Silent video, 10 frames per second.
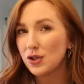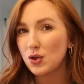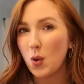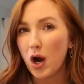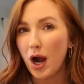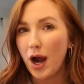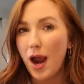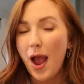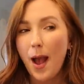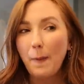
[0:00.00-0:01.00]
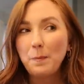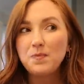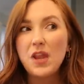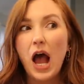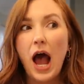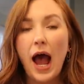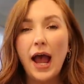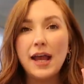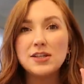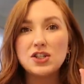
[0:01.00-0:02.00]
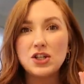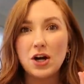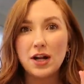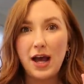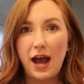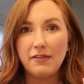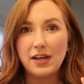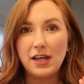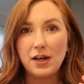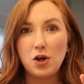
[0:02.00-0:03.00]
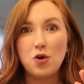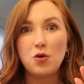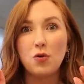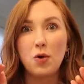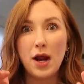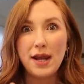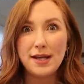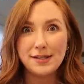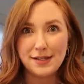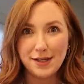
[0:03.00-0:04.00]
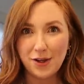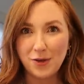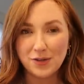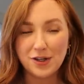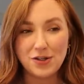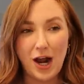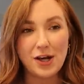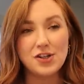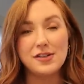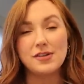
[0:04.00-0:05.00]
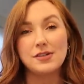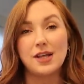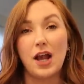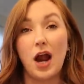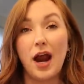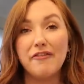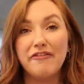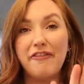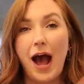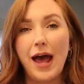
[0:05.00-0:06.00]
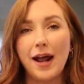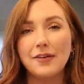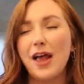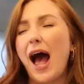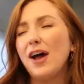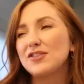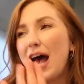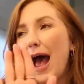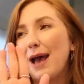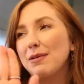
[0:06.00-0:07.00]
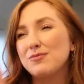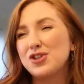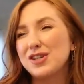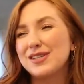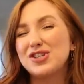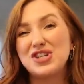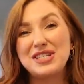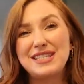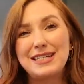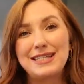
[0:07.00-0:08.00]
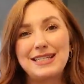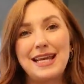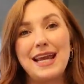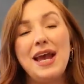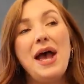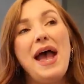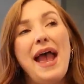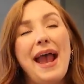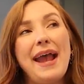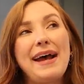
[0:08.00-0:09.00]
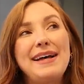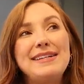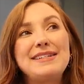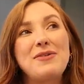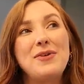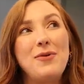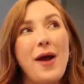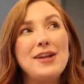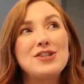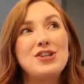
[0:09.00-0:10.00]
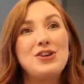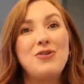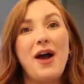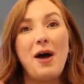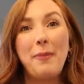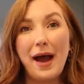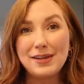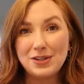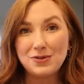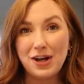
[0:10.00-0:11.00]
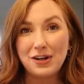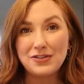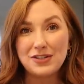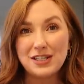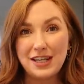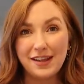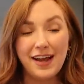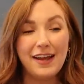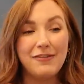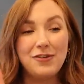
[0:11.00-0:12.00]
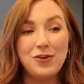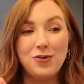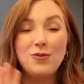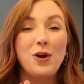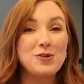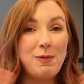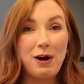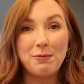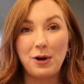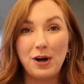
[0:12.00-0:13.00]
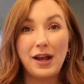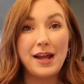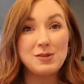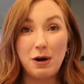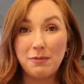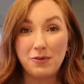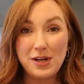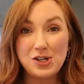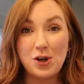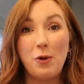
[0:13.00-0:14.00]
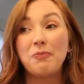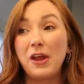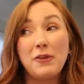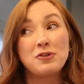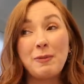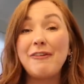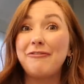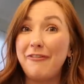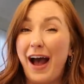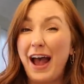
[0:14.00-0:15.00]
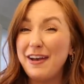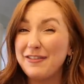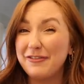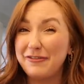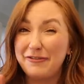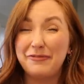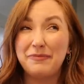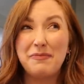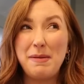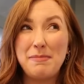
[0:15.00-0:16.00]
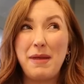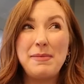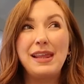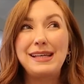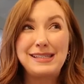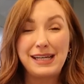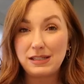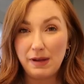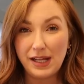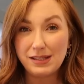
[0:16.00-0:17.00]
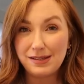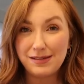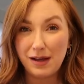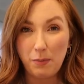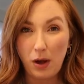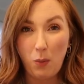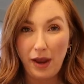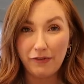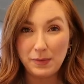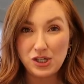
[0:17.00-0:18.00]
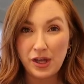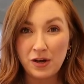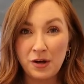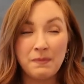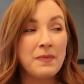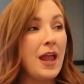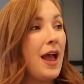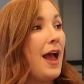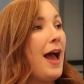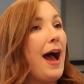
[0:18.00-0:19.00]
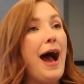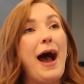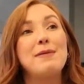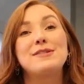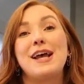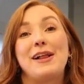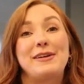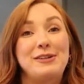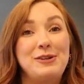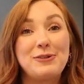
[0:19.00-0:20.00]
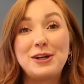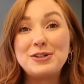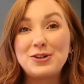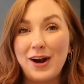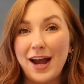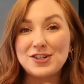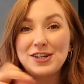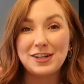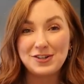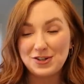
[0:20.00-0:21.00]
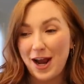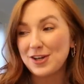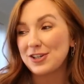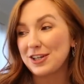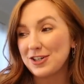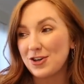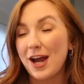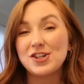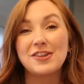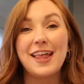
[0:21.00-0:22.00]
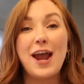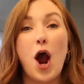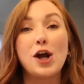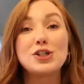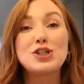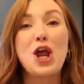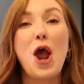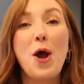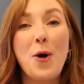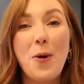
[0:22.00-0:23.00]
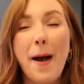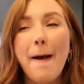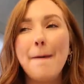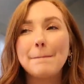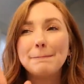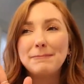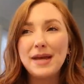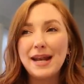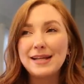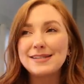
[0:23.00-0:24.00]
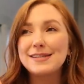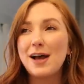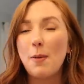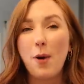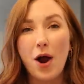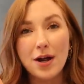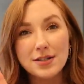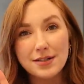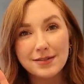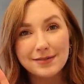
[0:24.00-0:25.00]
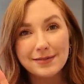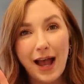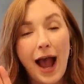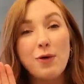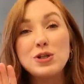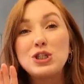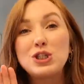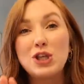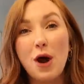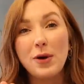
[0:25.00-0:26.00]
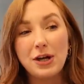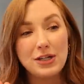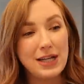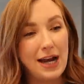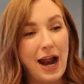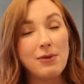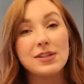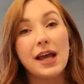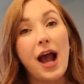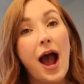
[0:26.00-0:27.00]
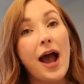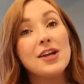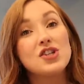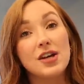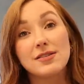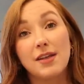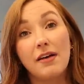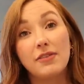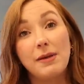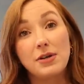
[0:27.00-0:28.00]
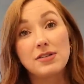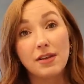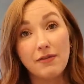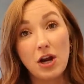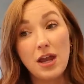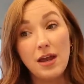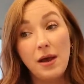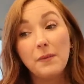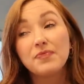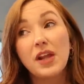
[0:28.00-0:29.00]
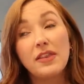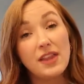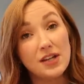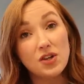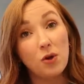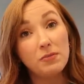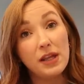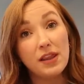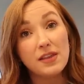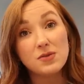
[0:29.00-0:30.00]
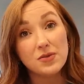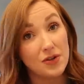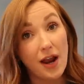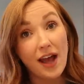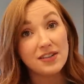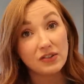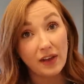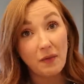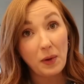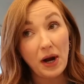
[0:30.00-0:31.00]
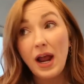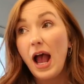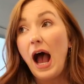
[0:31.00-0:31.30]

the door, I started having crazy close contractions. I was like, all right, fine, I'll, I'll time them just, just to see. And we went to El Paso Tacos and Tequila. If you know Spartanburg and Spartanburg Regional, those are about five, maybe like six minutes away from each other. I'm telling you, contraction, contraction, contraction. They are two minutes apart. I was so irritated. I was like, I just left labor and delivery. They told me that this was not active labor.